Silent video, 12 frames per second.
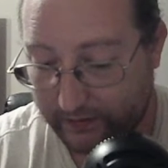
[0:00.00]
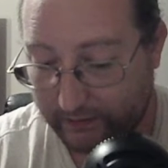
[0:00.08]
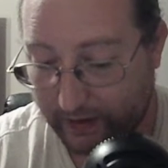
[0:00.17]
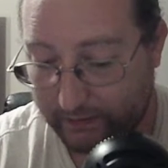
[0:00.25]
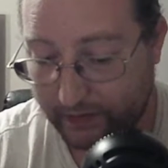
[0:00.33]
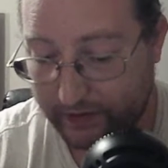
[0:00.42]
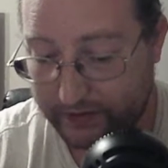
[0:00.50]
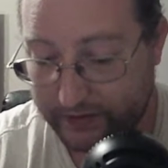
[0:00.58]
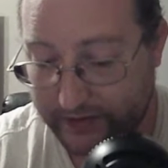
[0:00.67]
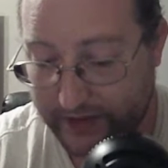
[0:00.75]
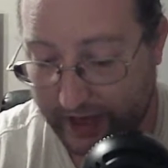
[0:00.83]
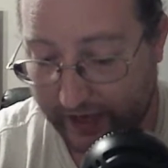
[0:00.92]
My
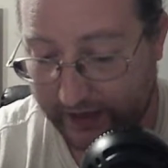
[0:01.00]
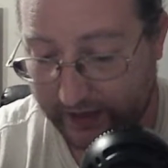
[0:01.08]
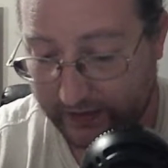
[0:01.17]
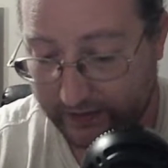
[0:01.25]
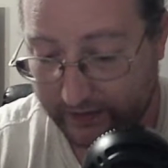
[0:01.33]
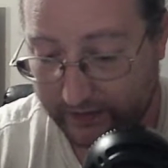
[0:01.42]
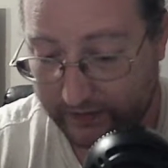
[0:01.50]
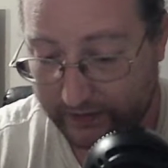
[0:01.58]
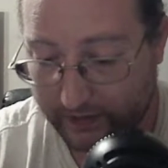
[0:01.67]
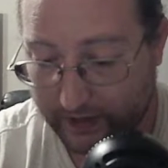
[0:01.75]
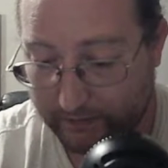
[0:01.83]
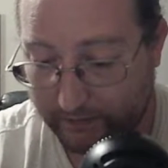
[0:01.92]
mother's dead?
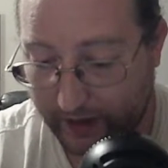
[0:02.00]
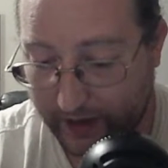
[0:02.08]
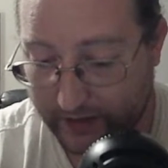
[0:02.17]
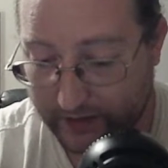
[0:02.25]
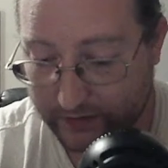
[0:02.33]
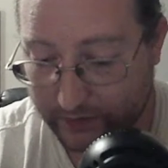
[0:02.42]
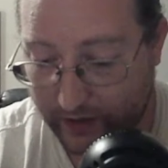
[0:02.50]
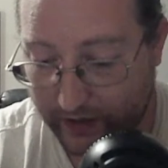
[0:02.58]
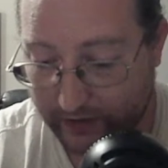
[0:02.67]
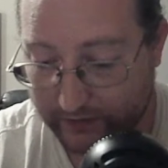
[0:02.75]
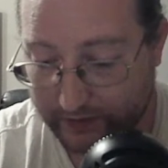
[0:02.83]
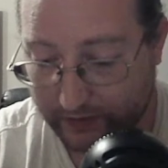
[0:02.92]
He might as
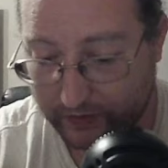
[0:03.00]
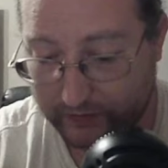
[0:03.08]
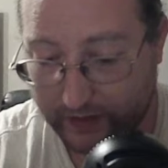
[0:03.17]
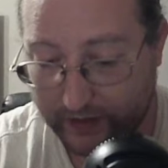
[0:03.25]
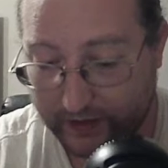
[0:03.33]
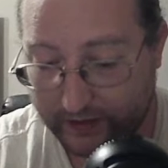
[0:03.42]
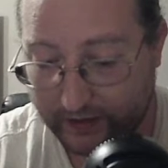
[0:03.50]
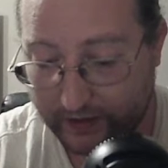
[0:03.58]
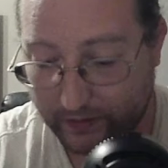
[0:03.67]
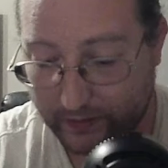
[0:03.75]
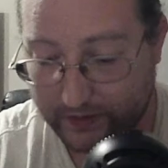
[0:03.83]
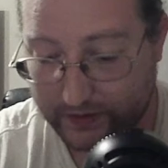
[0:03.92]
well have told me that
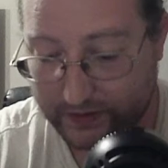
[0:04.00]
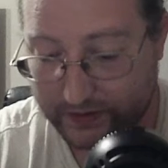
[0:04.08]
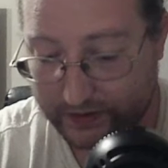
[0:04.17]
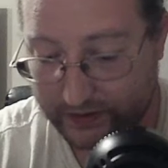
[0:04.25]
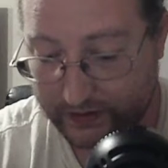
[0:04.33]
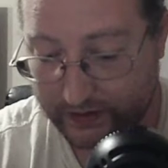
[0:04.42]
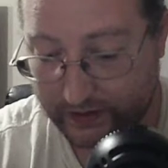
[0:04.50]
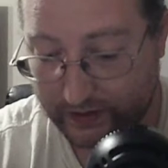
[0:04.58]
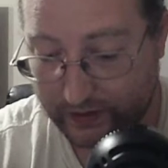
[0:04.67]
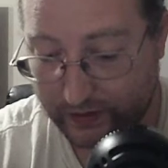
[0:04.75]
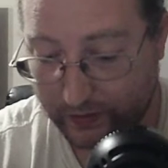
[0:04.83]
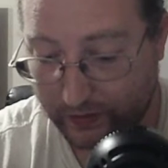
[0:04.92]
there was a
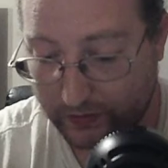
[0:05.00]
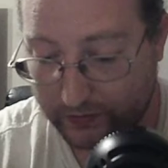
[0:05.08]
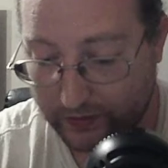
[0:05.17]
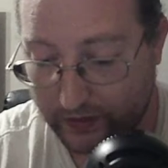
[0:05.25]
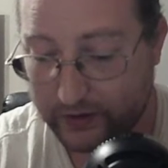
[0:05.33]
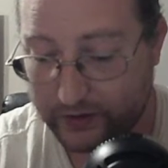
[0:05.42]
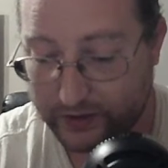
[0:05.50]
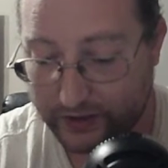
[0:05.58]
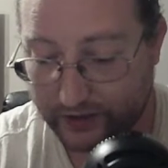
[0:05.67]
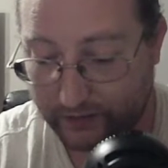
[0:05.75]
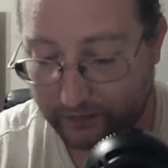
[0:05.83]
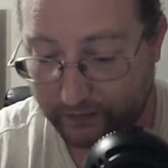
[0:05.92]
new
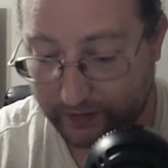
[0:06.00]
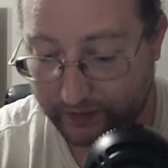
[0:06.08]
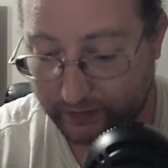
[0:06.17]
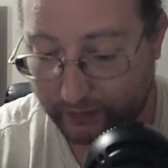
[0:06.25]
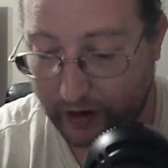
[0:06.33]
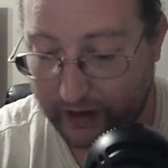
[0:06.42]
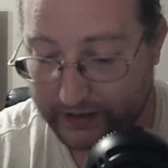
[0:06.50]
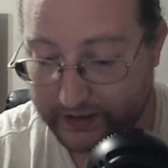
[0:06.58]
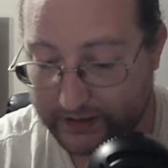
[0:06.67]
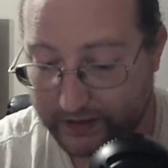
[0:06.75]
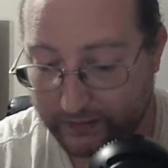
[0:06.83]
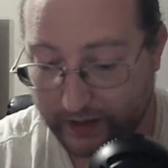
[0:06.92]
ocean where the
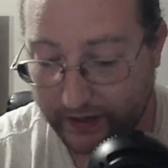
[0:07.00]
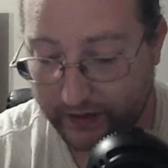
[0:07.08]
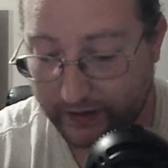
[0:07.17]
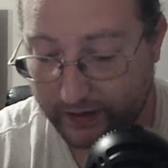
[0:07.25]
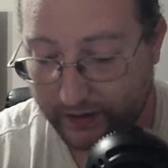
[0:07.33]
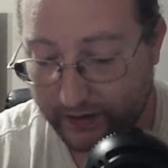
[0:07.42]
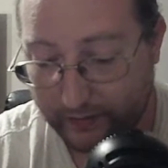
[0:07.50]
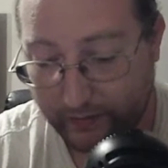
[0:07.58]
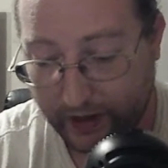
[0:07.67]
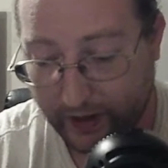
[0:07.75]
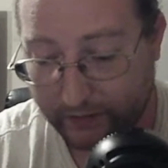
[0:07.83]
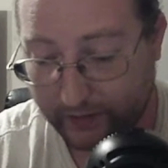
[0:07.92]
Rockies had been, but
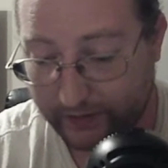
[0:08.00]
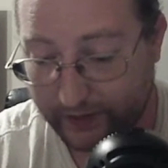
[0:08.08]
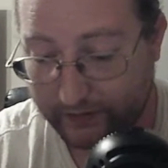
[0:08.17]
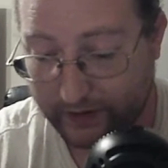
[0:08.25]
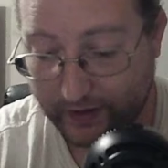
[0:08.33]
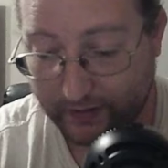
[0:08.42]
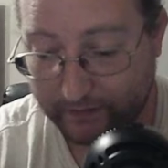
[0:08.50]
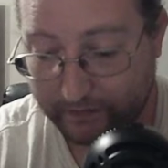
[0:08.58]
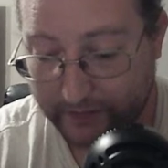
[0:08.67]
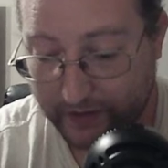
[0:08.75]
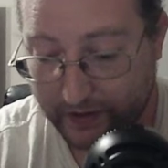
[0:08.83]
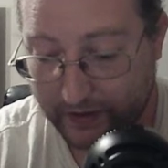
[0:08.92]
I believed him.
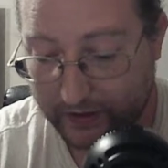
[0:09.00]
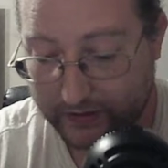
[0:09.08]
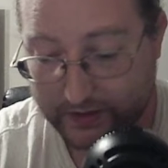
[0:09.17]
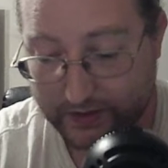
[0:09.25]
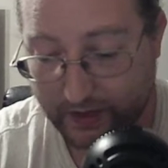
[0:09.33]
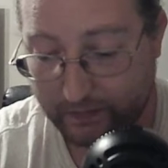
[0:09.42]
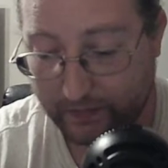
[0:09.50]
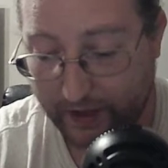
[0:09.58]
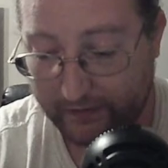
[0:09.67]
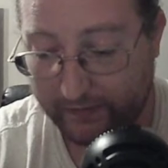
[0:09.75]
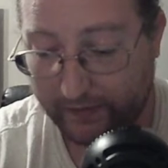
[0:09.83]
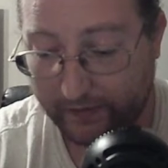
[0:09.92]
On some
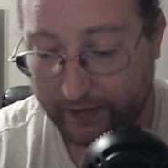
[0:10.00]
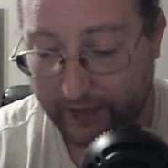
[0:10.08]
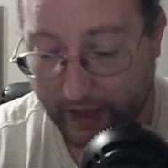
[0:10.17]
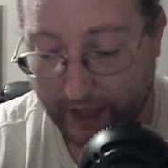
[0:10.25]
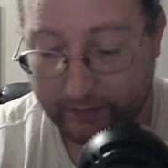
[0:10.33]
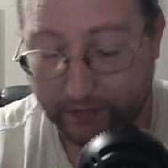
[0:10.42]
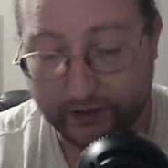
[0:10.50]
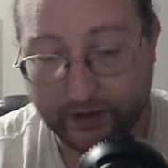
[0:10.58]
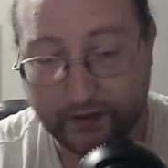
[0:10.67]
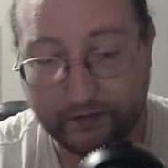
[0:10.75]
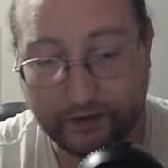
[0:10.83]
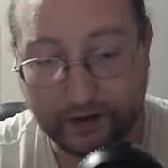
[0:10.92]
level, I
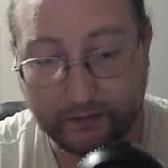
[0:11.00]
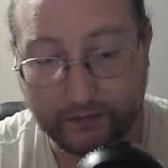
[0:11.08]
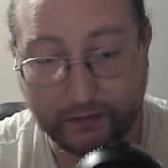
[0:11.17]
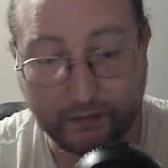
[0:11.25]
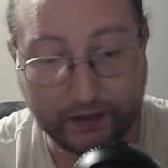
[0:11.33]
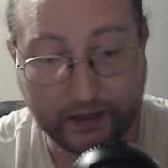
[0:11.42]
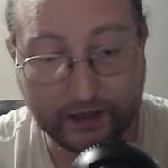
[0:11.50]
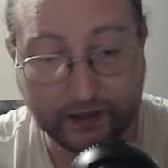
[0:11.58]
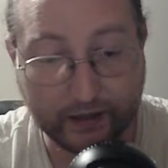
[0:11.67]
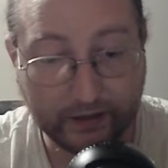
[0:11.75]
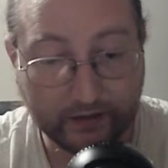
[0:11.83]
believed him completely.